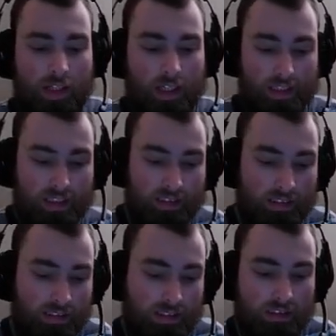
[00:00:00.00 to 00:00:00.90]

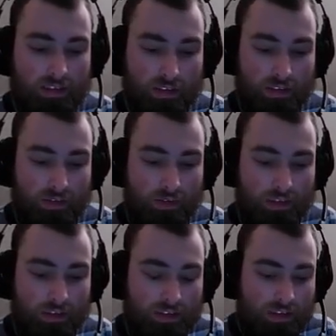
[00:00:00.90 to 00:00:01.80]
NXT. So
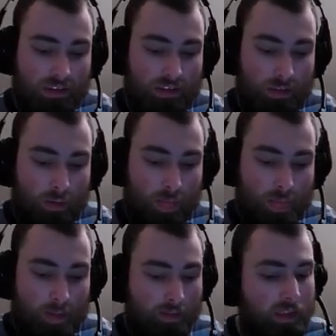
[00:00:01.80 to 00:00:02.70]
NXT,
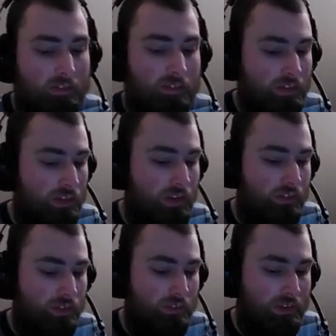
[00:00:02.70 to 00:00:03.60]
not a very good show
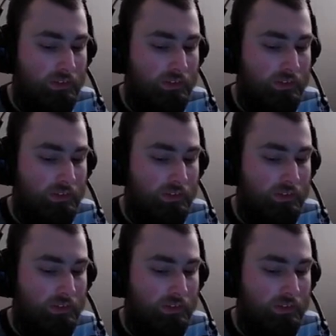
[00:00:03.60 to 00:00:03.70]
this week.